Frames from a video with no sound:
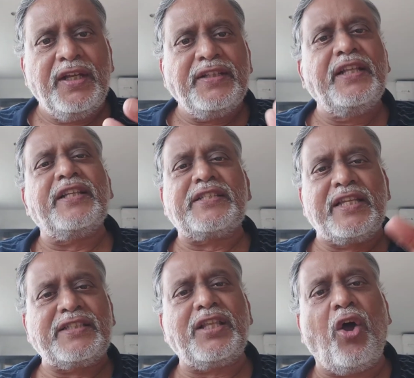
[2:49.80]
Then the
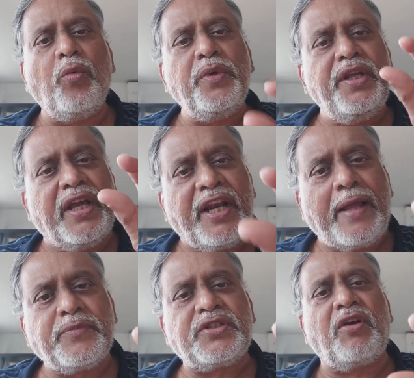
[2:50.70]
6th, how many
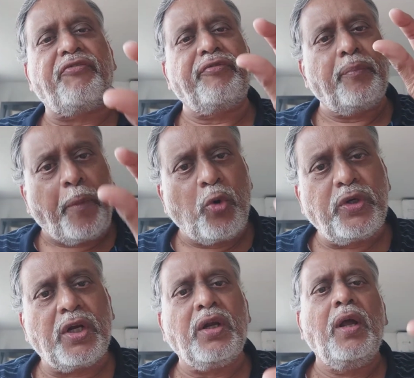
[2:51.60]
grams of
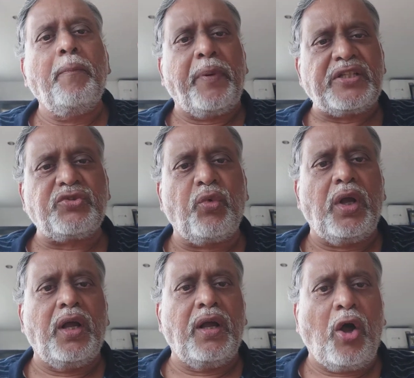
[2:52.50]
powder plus
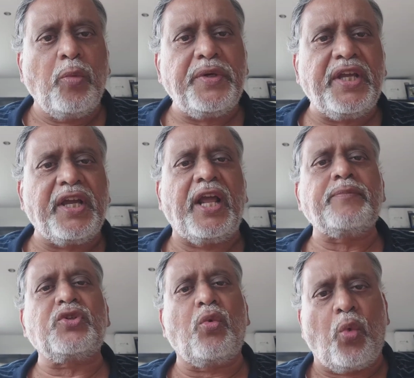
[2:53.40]
how many
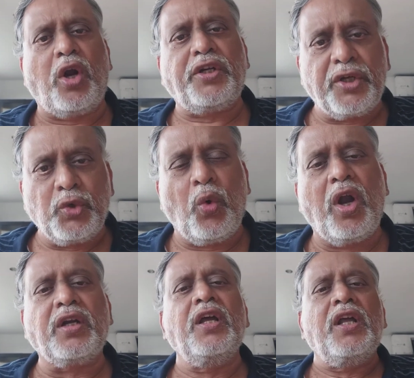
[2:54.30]
grams of water you
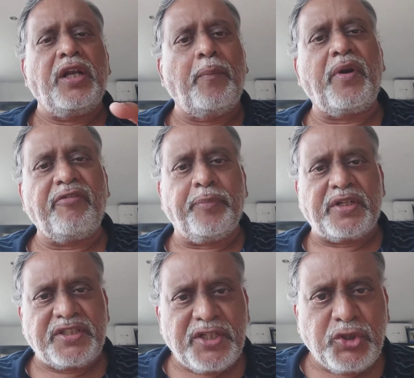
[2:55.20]
want, number of
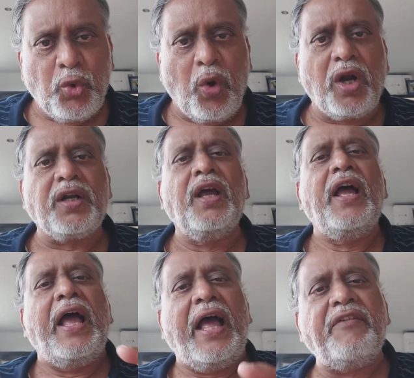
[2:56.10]
persons you want,
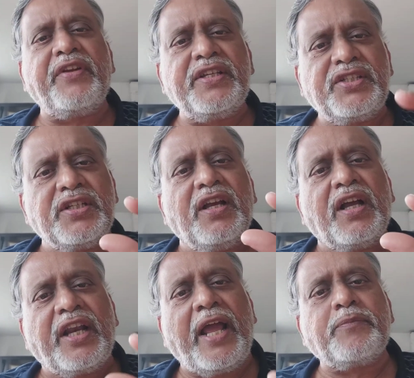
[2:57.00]
average
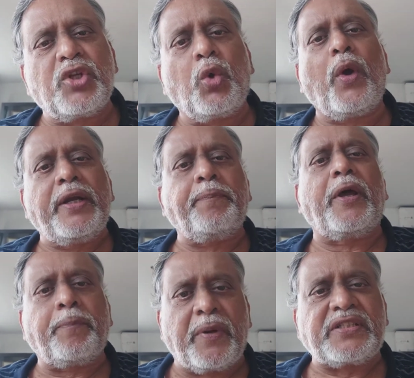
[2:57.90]
grams required
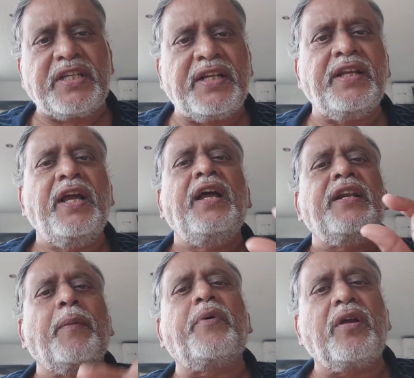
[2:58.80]
per person,
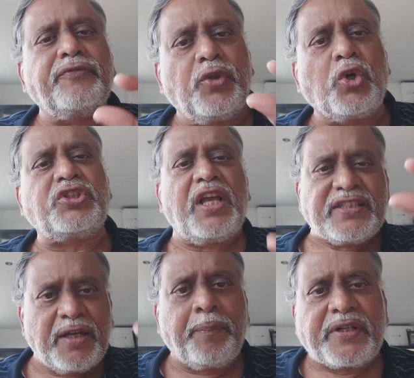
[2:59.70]
number of
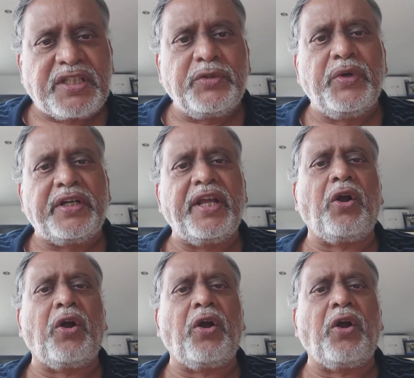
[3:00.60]
dosas a person will take.